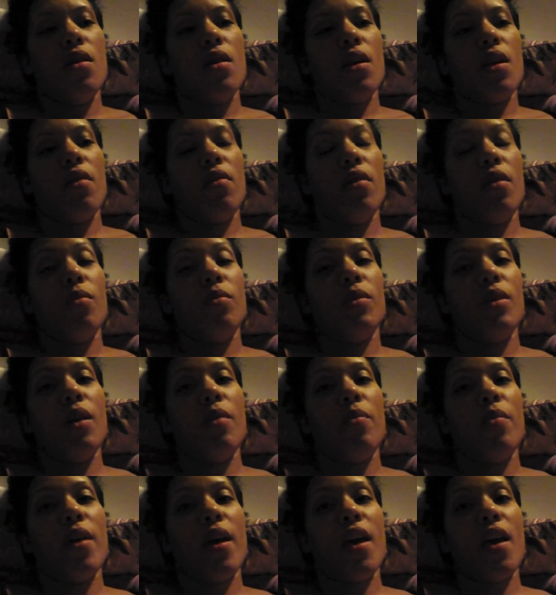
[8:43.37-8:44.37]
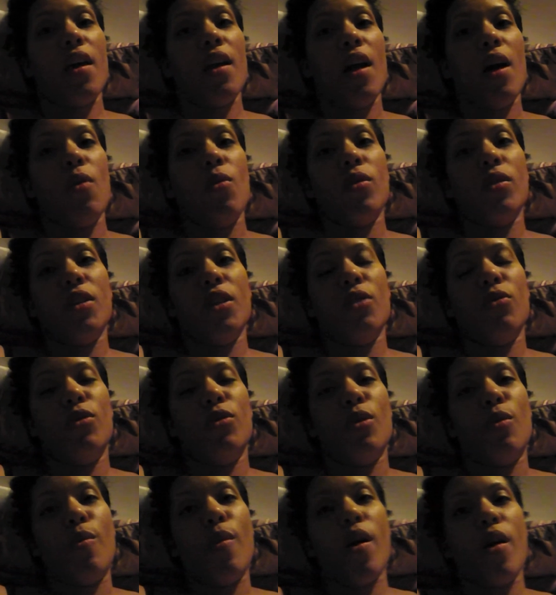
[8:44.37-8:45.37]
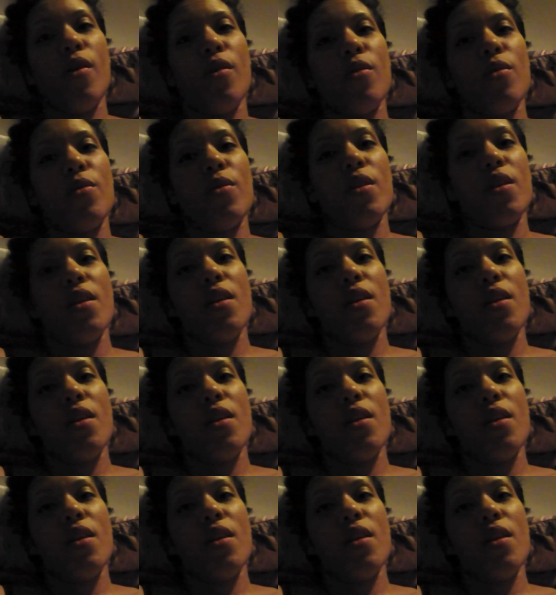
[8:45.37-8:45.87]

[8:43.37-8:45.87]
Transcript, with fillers: give a thumbs up and i will see you tomorrow